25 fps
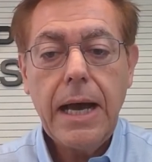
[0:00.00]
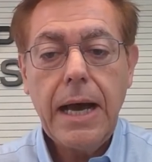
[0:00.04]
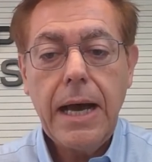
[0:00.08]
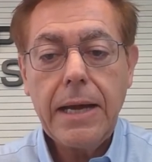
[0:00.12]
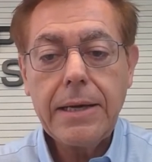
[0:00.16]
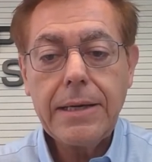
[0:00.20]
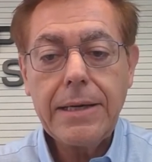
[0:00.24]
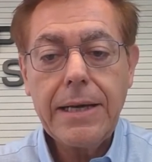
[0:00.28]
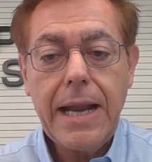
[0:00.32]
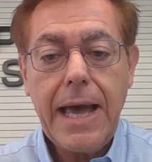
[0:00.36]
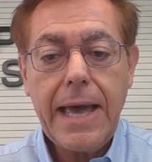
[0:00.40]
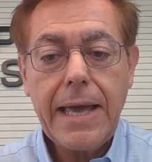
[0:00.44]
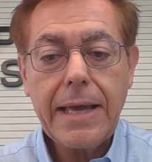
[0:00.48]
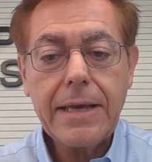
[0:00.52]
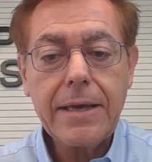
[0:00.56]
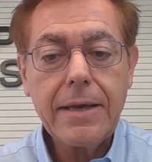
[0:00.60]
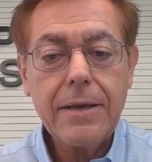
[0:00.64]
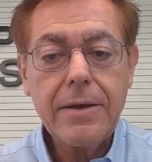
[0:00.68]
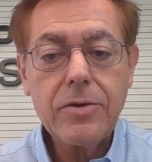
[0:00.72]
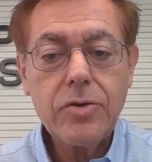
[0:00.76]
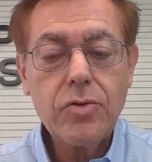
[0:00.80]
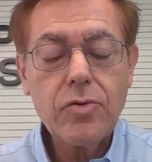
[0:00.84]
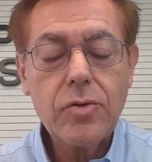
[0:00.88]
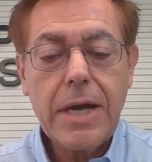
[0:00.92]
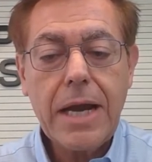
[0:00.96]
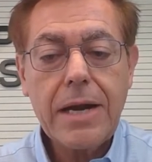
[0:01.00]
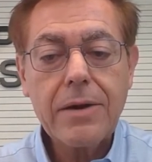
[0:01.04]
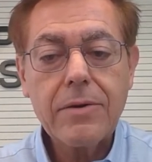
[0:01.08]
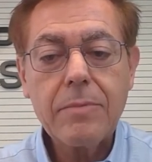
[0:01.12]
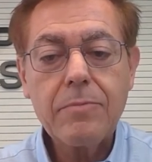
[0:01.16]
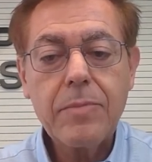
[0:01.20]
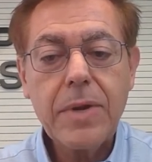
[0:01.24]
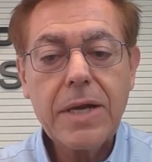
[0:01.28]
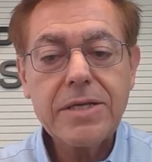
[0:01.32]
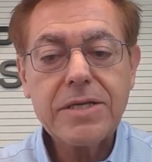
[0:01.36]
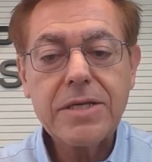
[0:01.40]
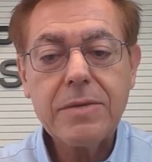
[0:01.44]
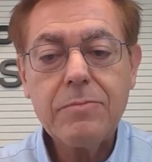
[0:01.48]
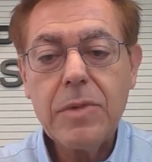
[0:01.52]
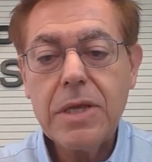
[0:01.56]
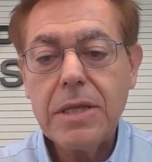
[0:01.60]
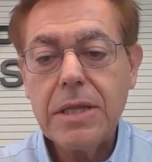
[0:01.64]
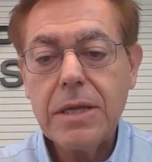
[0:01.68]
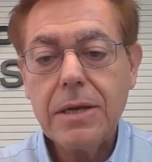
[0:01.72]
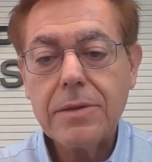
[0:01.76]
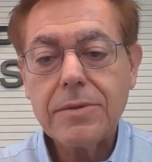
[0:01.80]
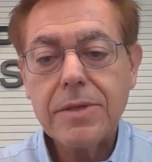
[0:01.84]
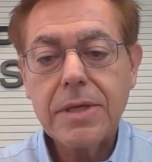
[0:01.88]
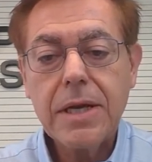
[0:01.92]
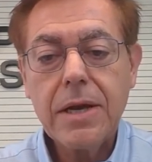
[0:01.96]
And like uh, you can replace
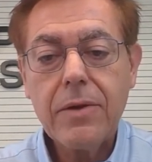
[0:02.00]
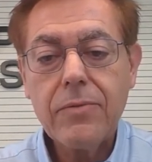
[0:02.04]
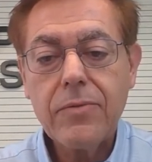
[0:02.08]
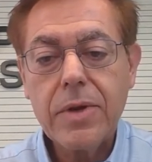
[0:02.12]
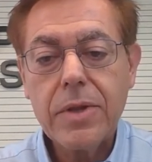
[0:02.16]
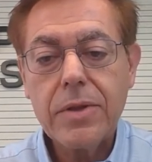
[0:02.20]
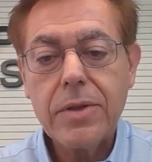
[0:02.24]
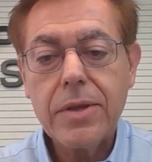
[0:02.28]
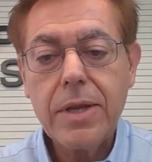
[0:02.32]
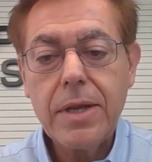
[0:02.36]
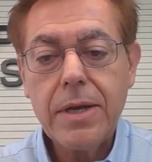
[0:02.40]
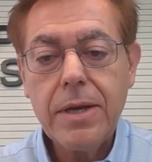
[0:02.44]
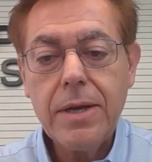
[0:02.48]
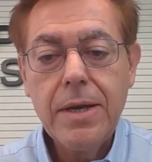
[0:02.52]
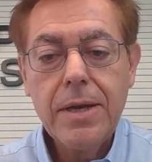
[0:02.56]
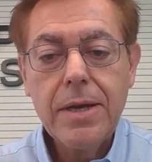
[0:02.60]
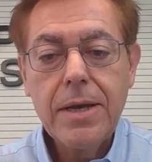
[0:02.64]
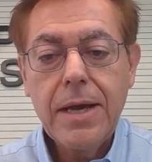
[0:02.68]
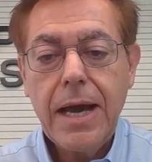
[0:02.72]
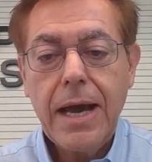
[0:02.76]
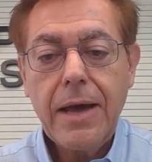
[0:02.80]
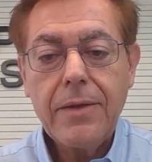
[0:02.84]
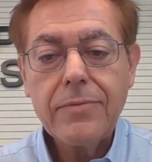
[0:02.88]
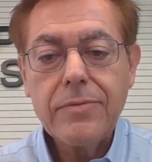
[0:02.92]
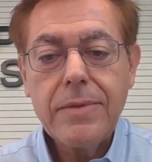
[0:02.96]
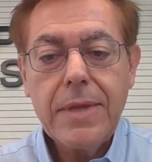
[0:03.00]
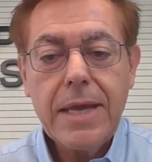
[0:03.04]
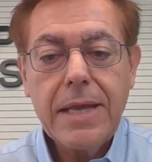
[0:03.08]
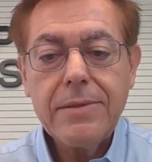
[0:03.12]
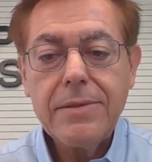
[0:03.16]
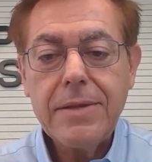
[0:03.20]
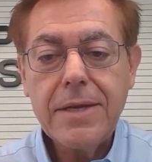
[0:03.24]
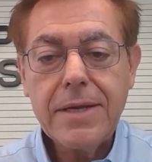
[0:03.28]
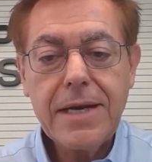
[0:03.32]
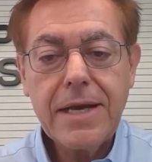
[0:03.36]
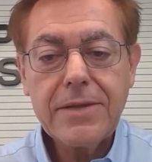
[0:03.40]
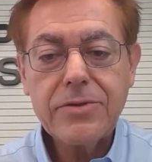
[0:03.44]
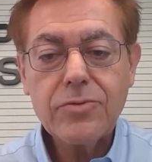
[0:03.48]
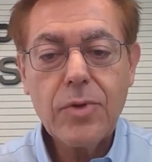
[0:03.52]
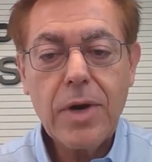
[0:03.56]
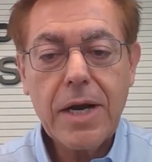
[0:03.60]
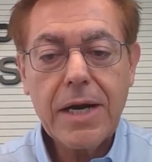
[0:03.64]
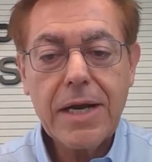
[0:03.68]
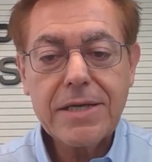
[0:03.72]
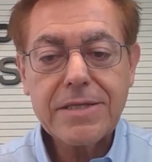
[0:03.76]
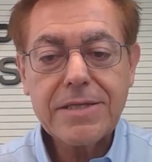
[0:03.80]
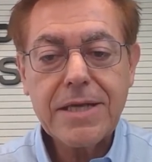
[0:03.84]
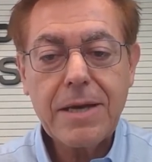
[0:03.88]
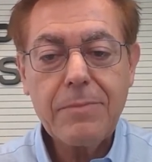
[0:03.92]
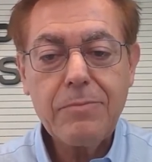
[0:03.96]
immediately everything, and then the
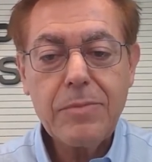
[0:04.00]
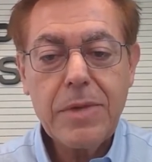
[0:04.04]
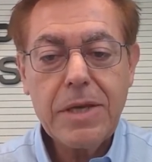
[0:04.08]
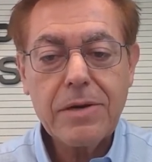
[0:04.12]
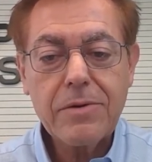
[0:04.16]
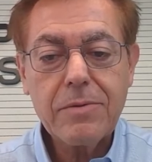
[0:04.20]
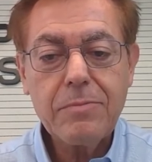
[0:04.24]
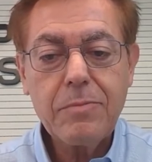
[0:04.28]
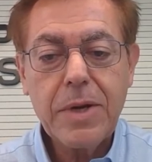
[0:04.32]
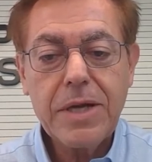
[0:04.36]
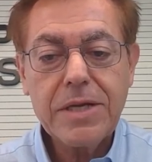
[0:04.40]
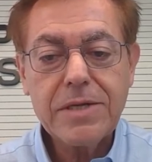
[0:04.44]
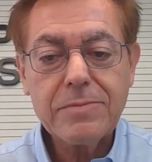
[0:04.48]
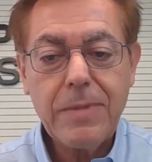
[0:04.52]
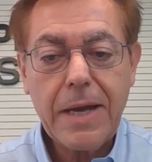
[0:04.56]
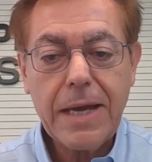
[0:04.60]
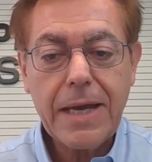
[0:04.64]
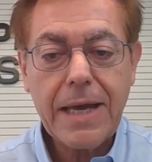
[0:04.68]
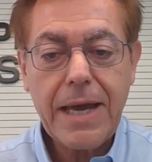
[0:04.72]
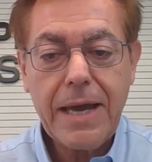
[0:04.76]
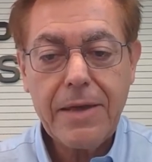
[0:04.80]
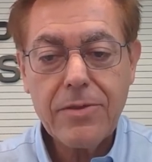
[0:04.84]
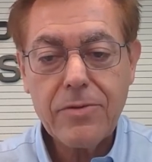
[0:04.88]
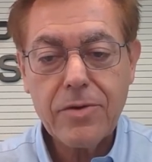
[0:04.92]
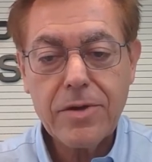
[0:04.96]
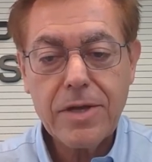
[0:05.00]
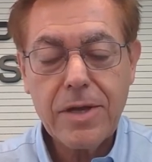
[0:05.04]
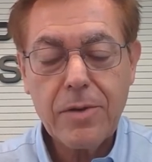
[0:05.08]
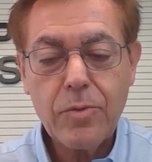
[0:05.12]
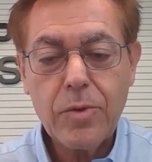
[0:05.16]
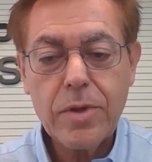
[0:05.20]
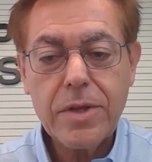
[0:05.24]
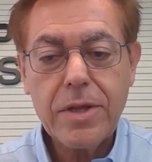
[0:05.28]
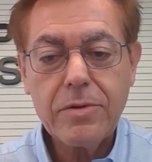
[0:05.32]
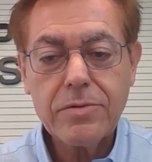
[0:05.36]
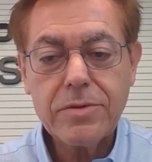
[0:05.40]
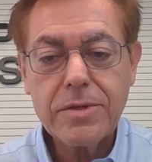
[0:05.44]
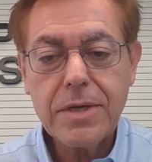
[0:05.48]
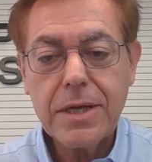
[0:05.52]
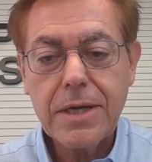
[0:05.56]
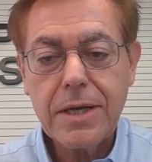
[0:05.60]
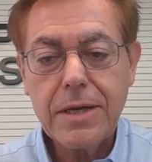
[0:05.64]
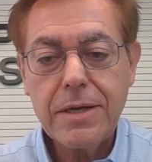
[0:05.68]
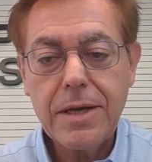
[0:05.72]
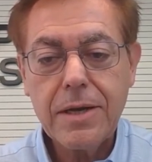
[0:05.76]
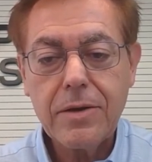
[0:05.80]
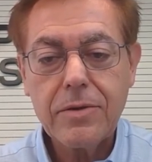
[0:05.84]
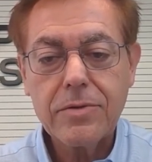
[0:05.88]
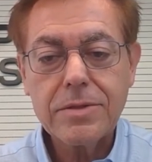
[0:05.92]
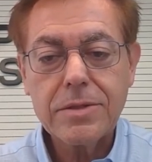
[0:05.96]
natural gas can be replaced by hydrogen without
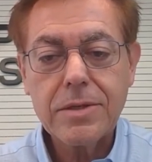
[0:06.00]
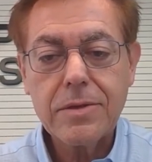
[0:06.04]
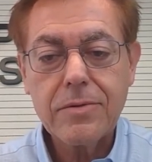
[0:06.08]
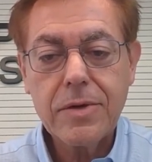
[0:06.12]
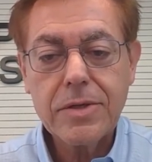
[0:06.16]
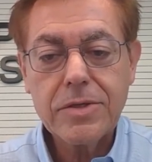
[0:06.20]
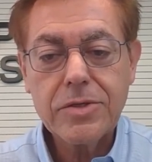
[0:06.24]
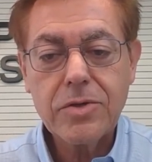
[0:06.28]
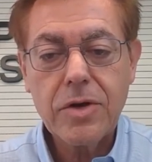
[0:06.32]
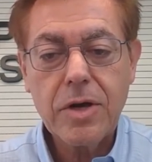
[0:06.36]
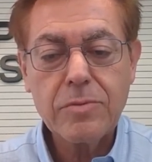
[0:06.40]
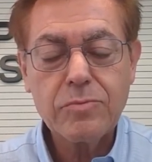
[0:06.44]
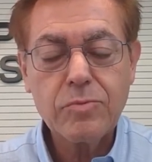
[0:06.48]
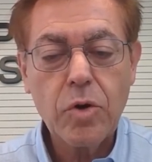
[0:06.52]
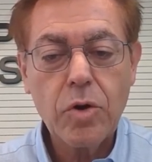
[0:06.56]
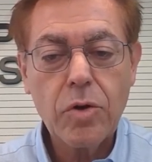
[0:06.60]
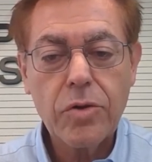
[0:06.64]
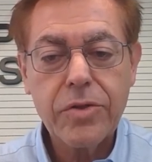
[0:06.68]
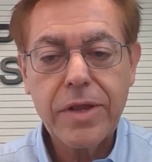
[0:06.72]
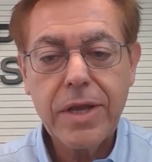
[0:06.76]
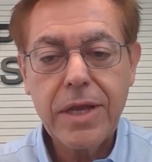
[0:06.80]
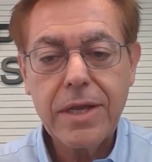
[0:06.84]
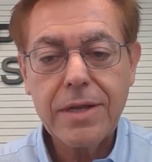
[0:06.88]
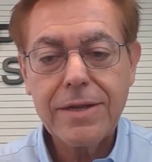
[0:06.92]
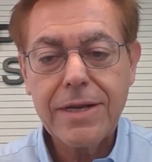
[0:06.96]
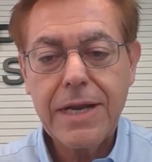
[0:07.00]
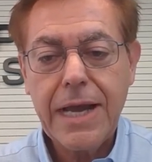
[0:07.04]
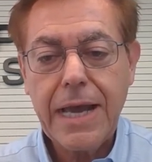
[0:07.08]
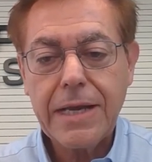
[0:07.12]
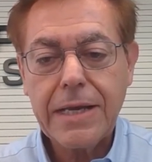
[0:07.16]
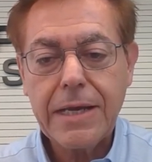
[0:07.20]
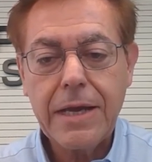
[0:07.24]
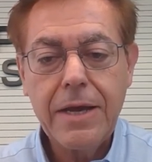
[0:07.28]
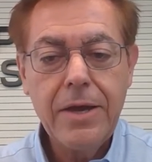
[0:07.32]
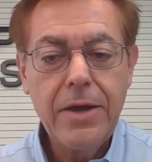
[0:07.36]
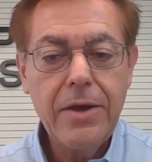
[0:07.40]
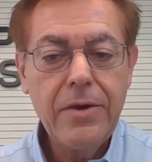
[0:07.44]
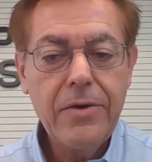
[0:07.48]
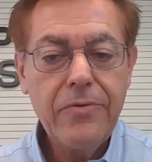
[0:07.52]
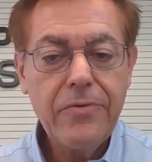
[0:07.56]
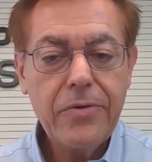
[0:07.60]
taking in consideration a small thing like